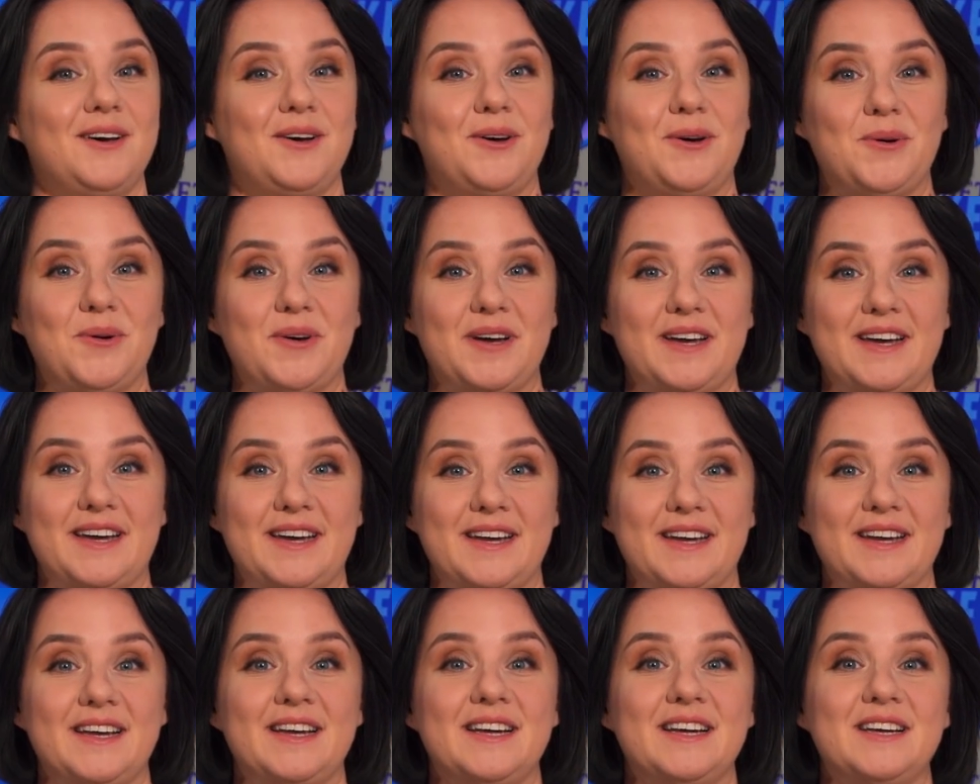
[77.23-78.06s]

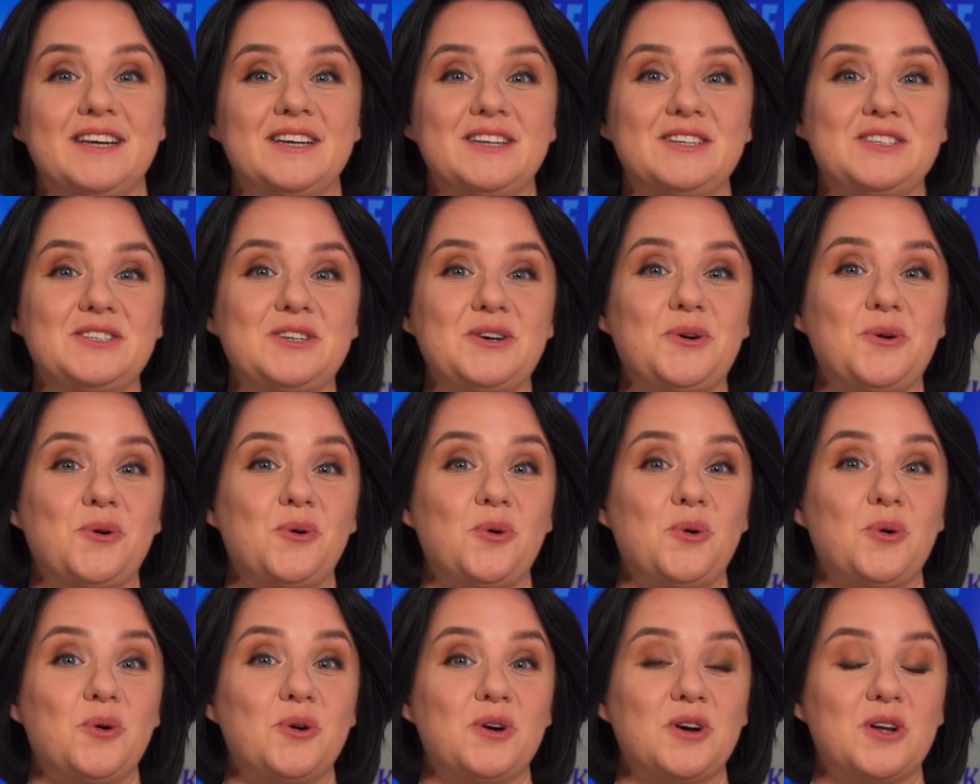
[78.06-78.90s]
Okay,
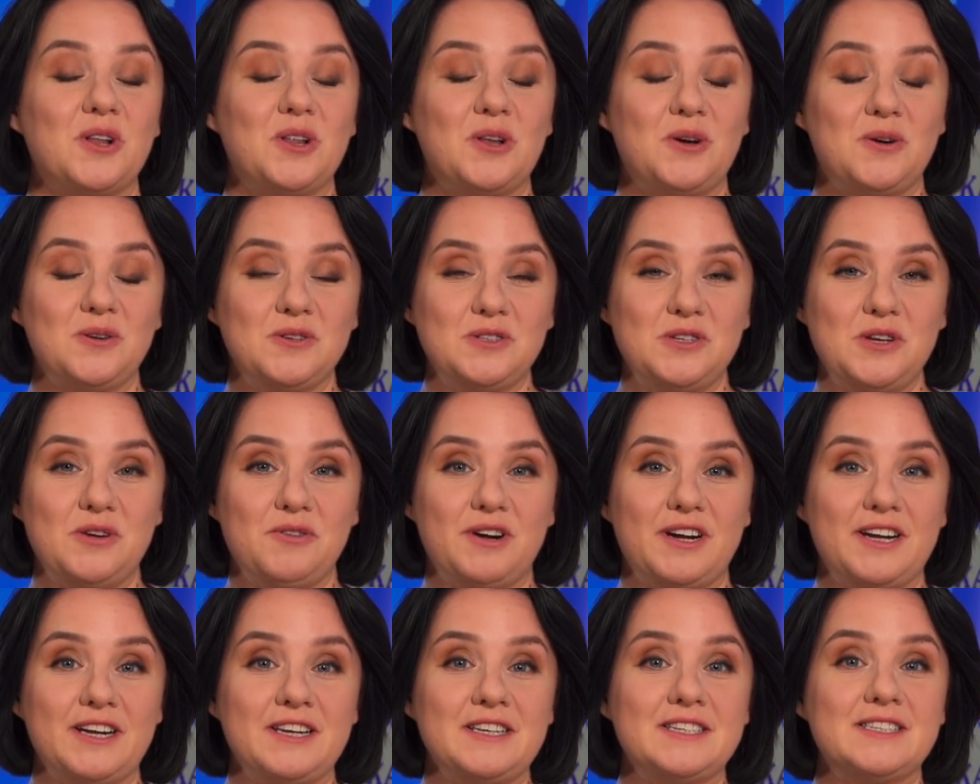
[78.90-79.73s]
so close your
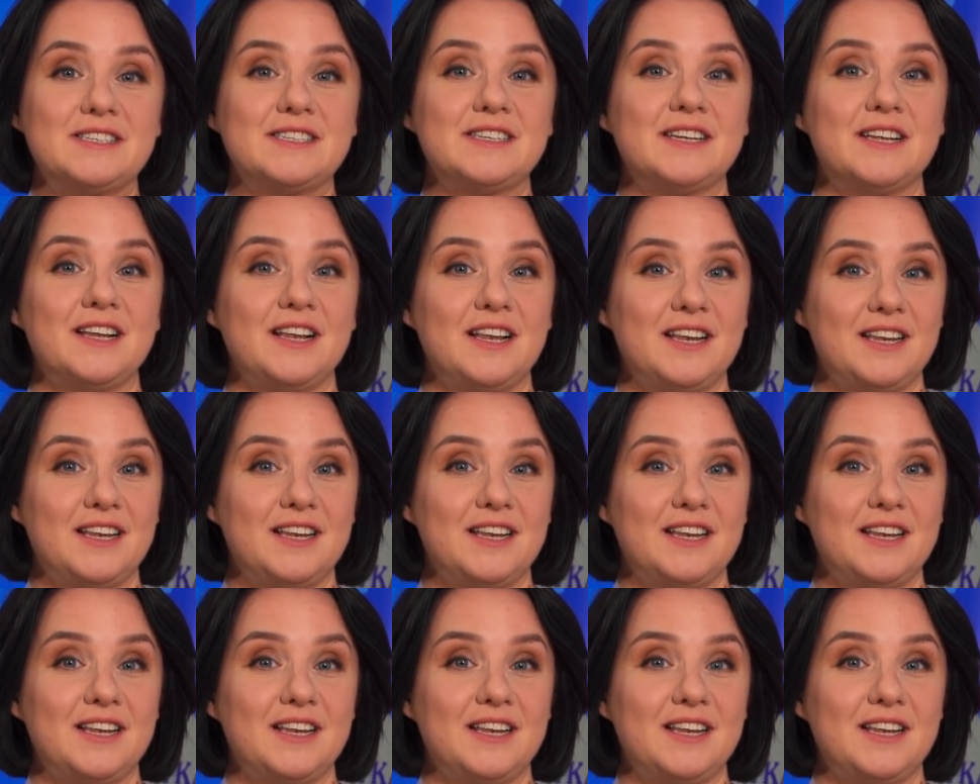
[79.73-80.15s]
eyes,